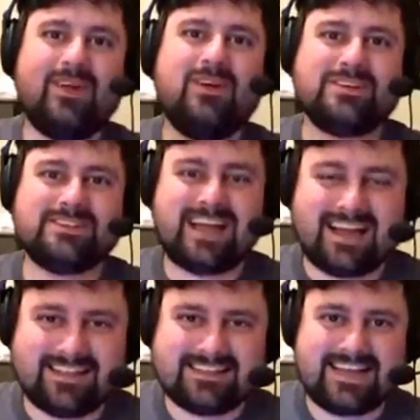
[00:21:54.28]

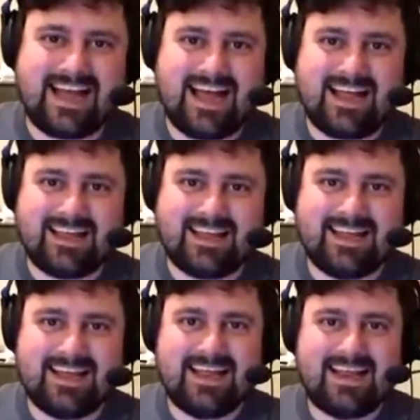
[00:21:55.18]
alongside this guy.
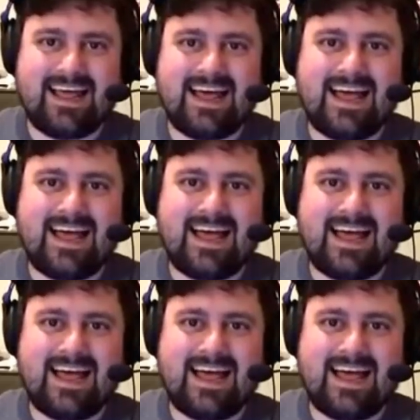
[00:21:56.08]
Like,